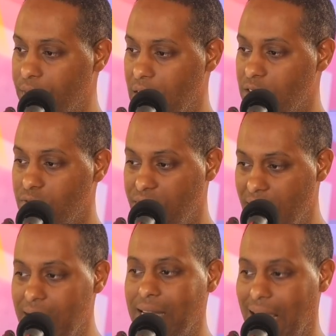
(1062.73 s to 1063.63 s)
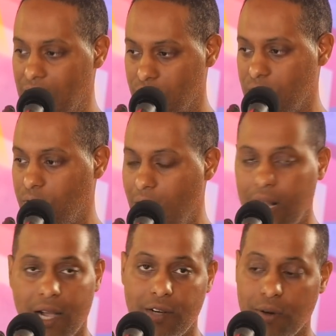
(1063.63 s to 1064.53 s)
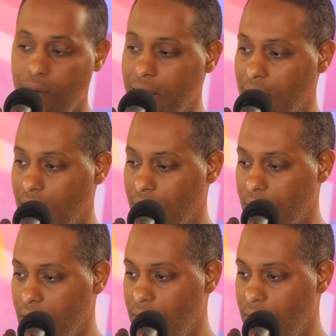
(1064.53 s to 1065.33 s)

He's very dangerous for our country right now.